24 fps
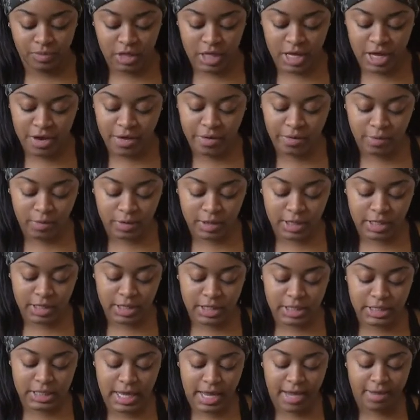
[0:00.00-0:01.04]
there
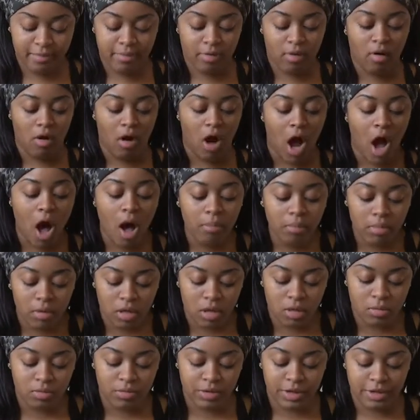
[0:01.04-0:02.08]
was a
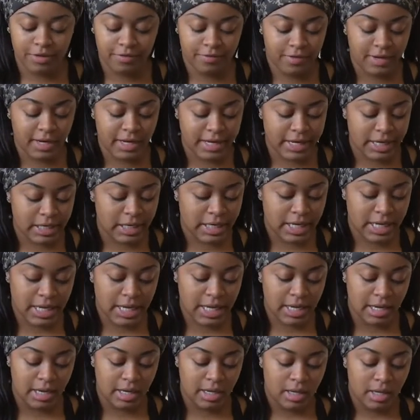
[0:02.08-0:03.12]
problem with
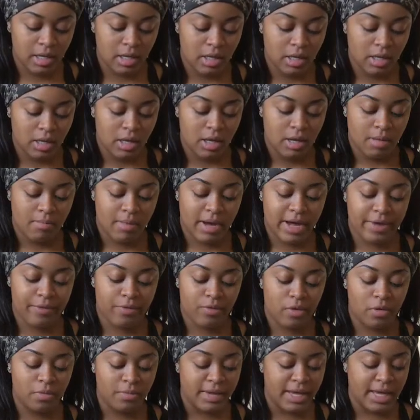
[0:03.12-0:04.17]
finding my
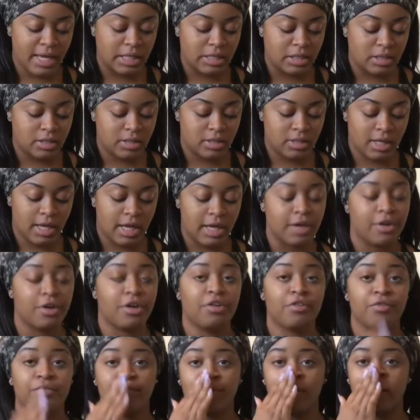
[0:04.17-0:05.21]
roommate's, like
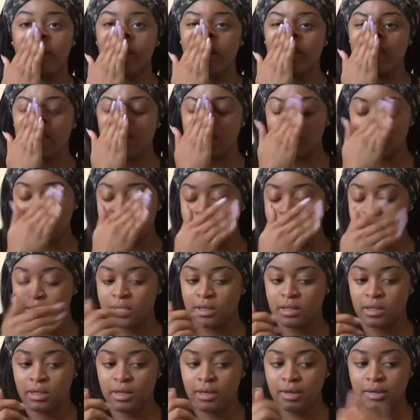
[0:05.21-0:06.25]
her first
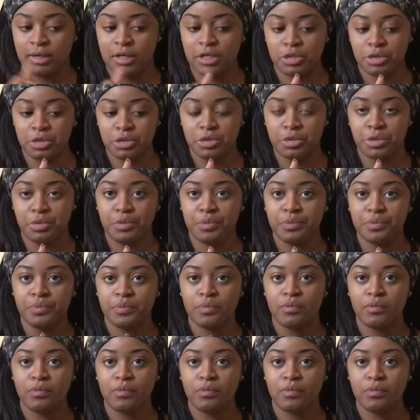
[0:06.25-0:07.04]
initial.